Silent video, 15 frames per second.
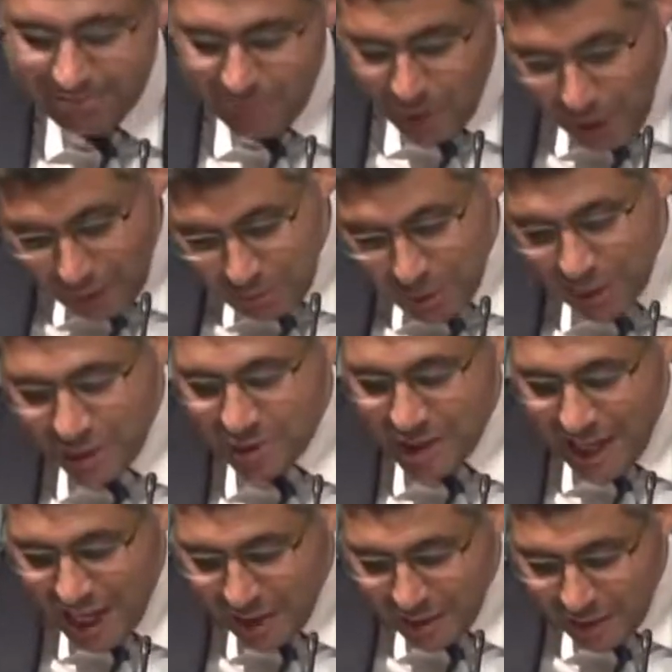I'm not
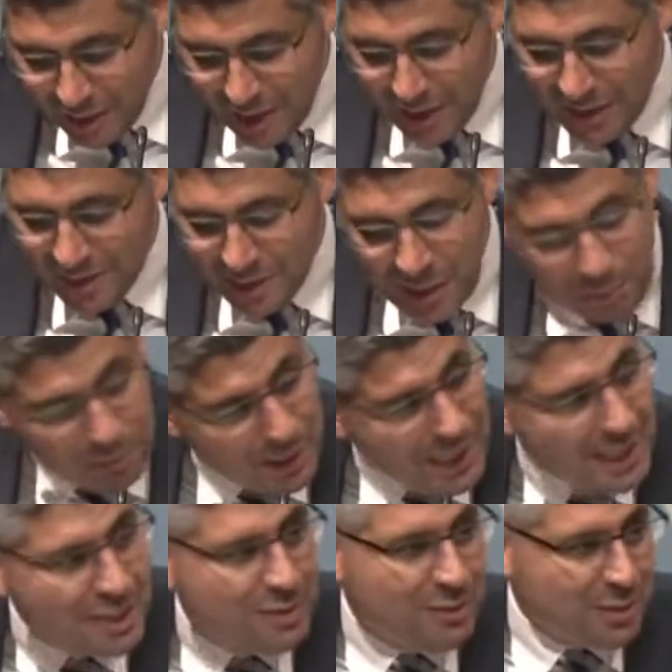saying there isn't a
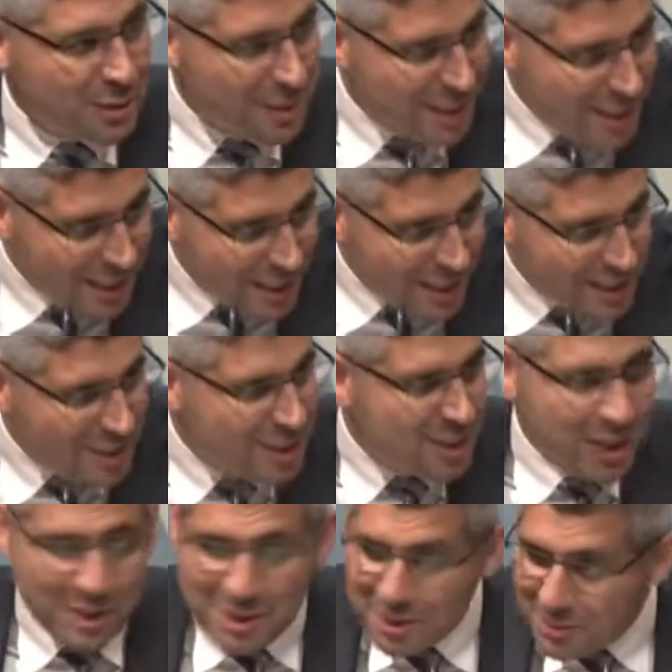place for
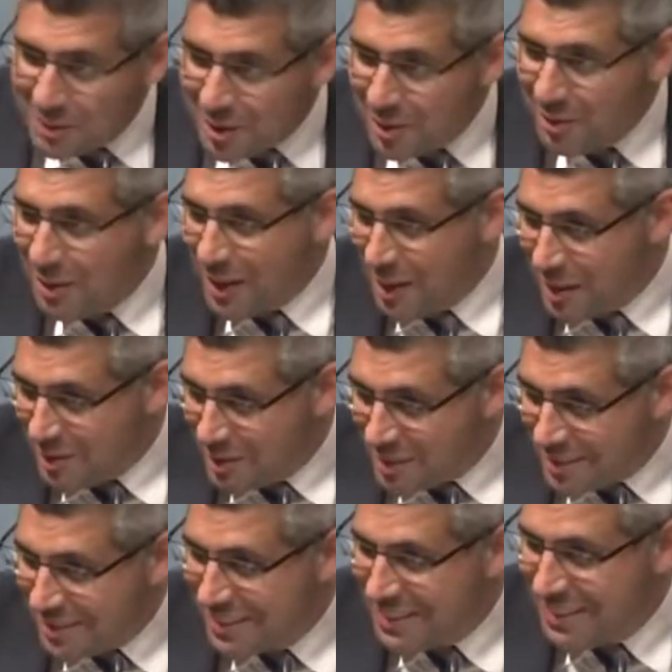discussion with their wives
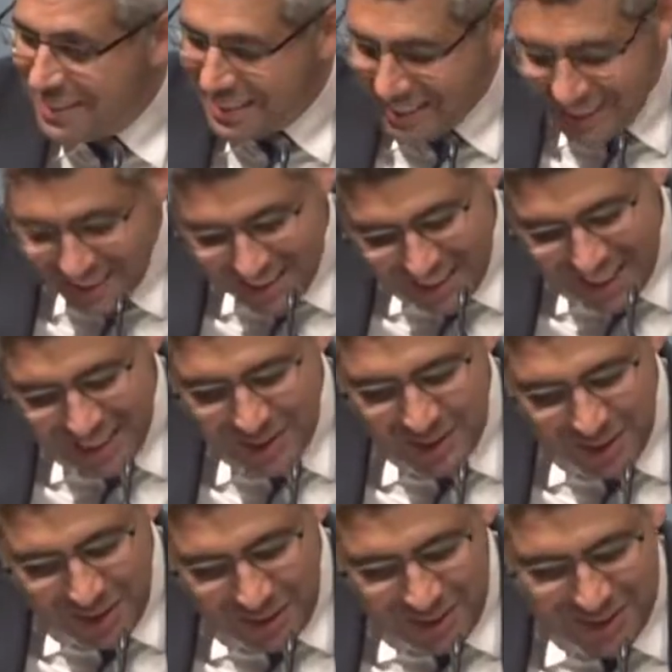and saying,
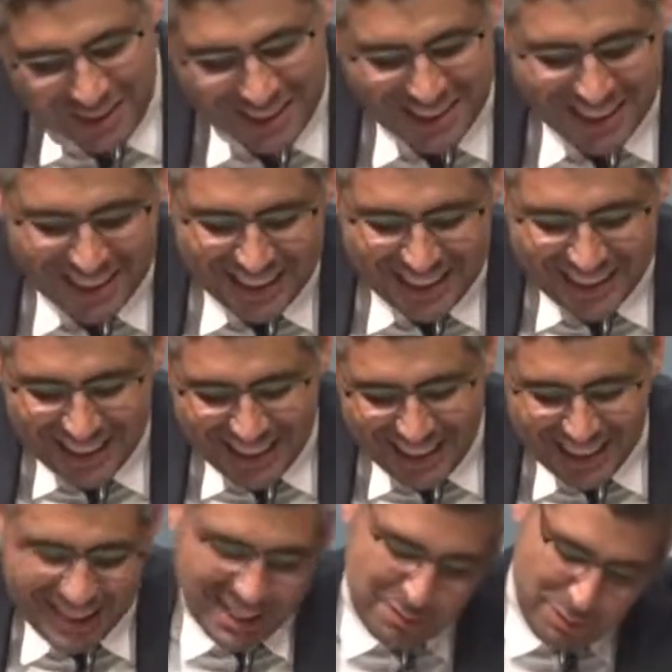I
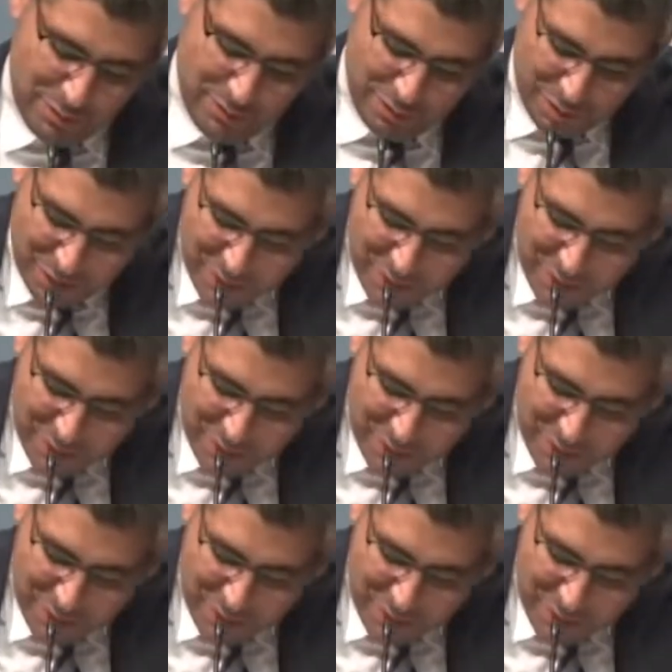prefer